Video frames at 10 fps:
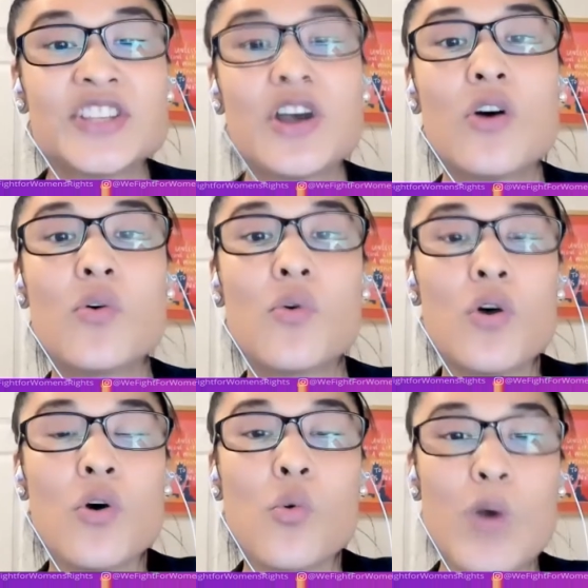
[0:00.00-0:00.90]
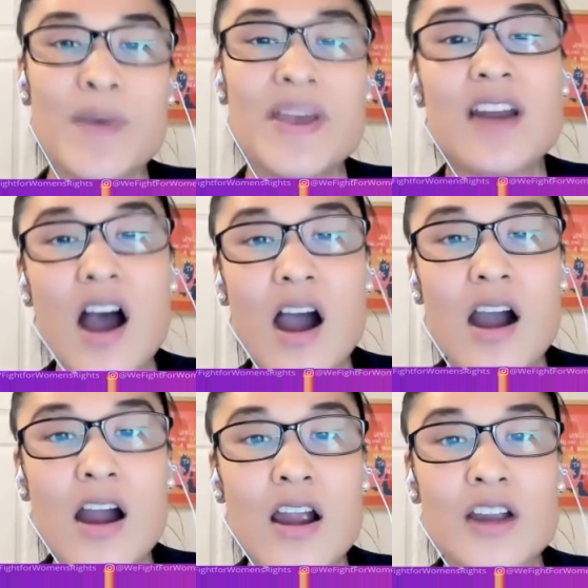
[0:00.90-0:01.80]
So women
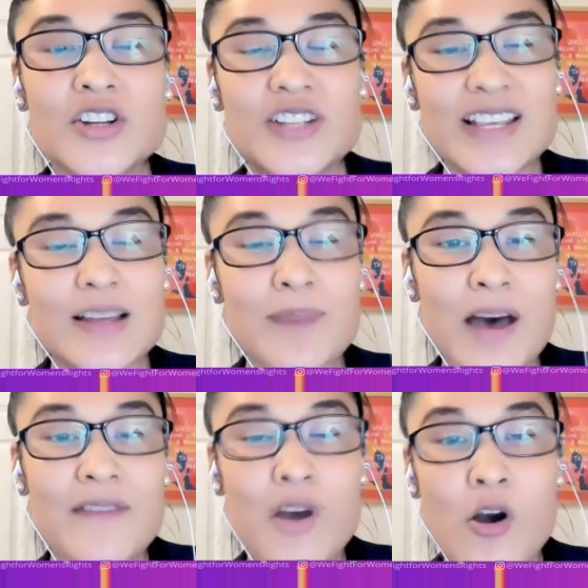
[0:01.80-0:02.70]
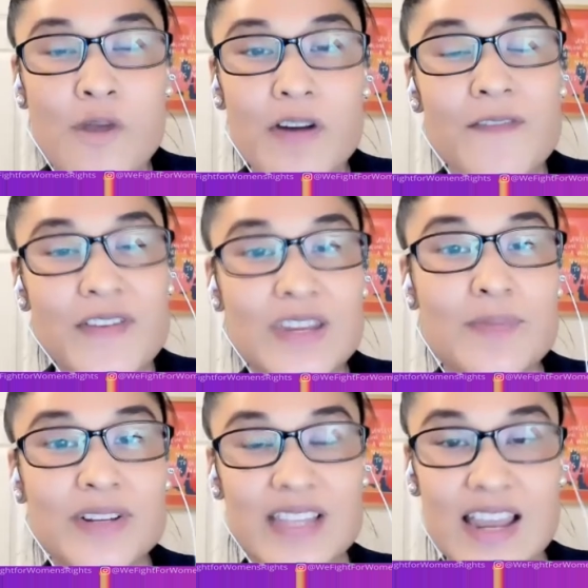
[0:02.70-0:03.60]
are just above over
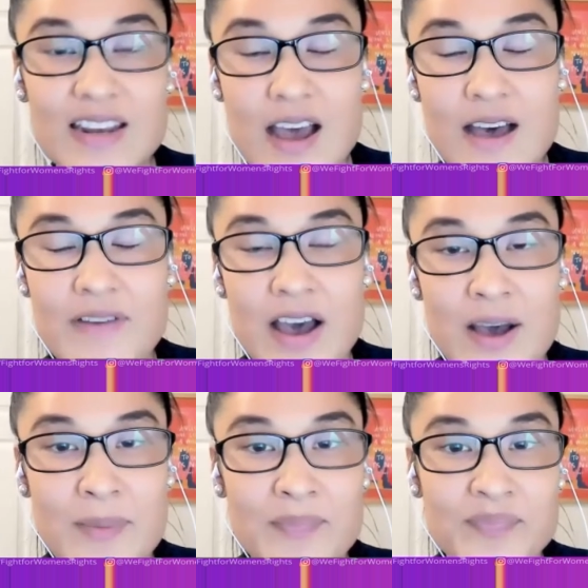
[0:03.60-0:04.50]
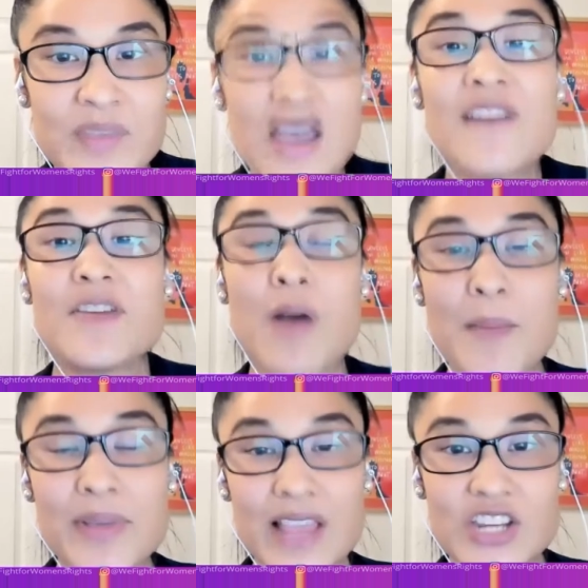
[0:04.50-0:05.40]
50% of, um, of the
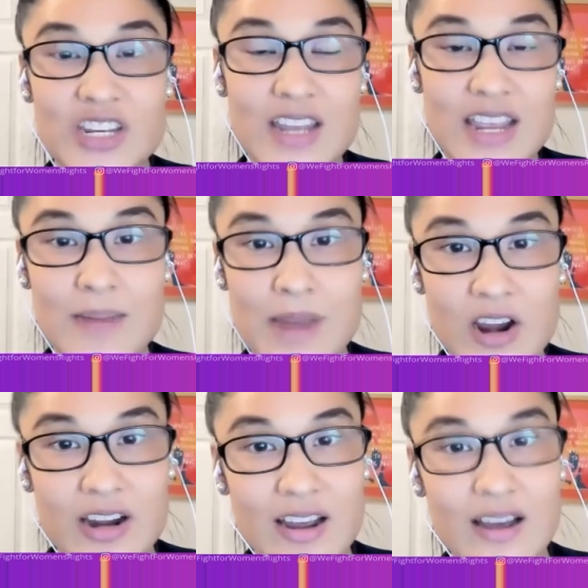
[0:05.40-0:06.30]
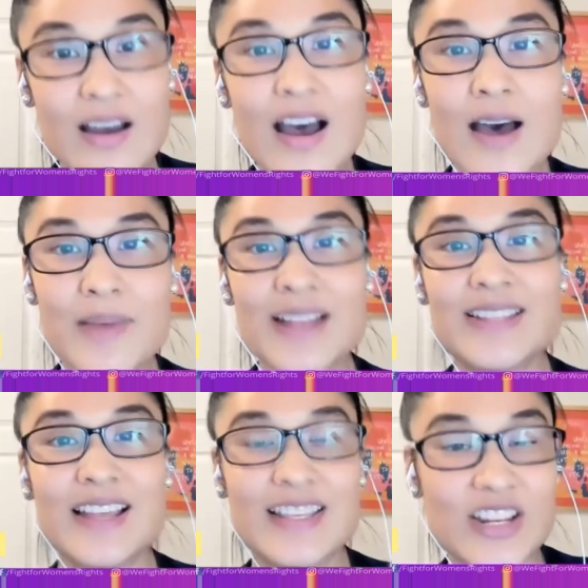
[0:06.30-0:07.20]
population in America. Um,
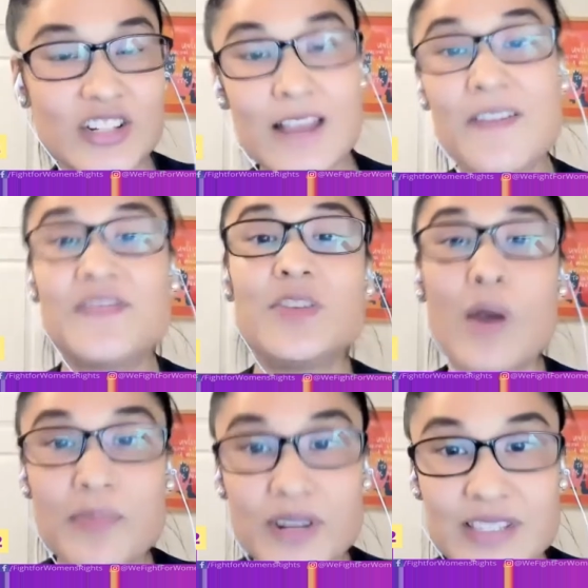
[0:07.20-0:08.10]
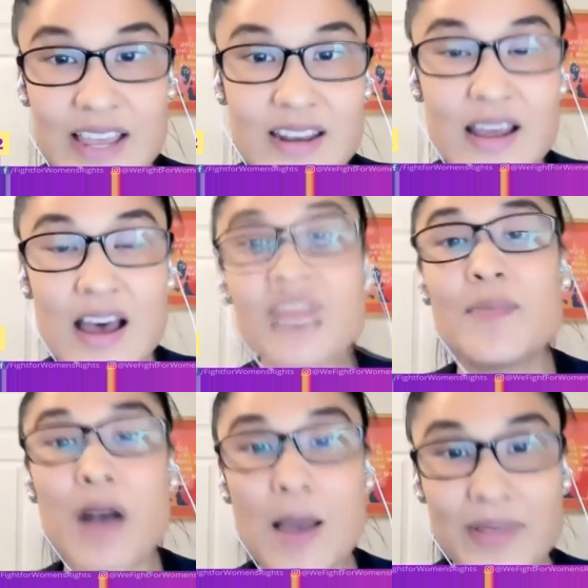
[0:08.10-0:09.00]
it's essentially 51% of the
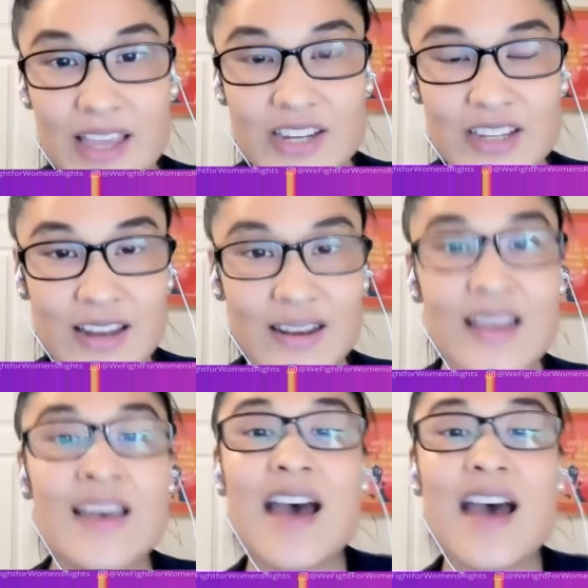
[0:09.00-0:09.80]
population.